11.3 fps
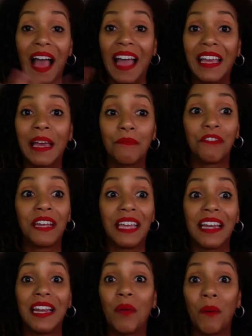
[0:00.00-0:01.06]
I kept
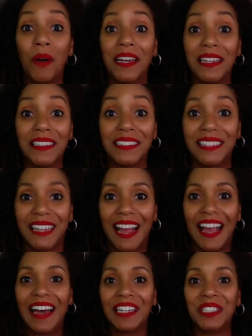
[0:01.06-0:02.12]
forgetting what it is that I
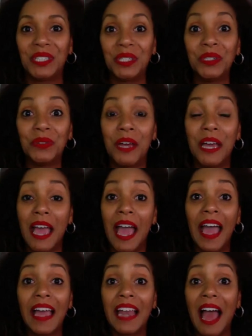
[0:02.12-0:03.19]
got to do.
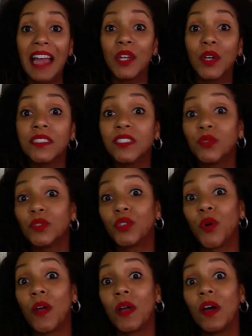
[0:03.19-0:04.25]
And I noticed this was
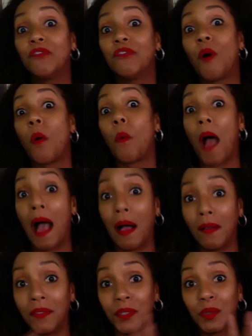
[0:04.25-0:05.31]
going on for a while.
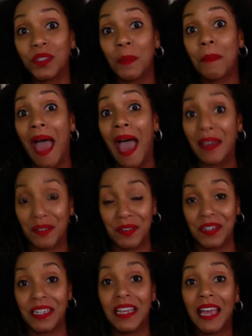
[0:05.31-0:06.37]
This was a pattern.
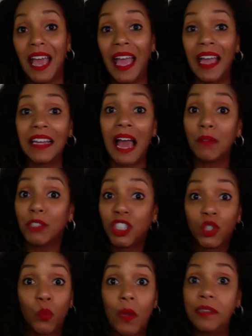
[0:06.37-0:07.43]
And I was just
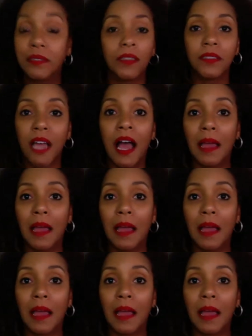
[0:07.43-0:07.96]
wasting time.